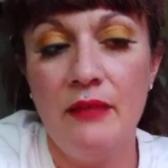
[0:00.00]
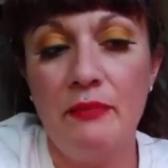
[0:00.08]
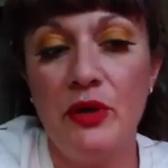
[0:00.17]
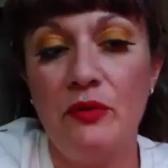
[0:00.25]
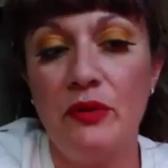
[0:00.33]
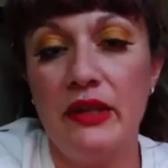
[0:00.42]

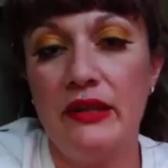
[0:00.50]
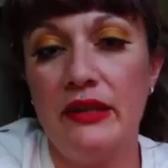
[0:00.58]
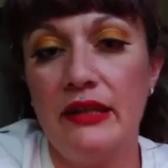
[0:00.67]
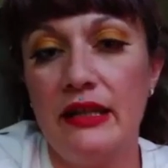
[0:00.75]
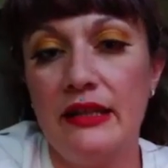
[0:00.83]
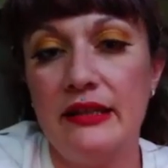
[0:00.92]
but
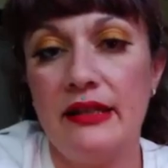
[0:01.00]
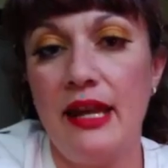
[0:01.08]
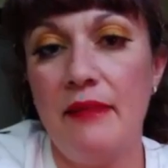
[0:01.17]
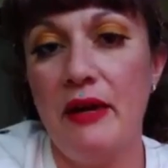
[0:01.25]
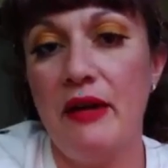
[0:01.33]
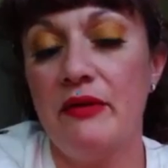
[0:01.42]
with it
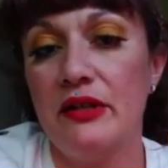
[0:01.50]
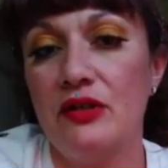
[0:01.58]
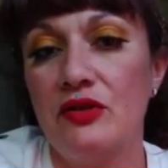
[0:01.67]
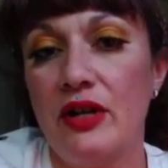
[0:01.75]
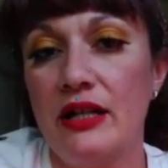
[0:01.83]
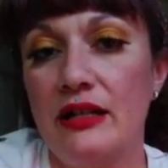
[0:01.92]
came out with
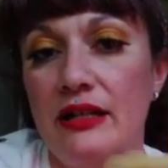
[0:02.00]
a dry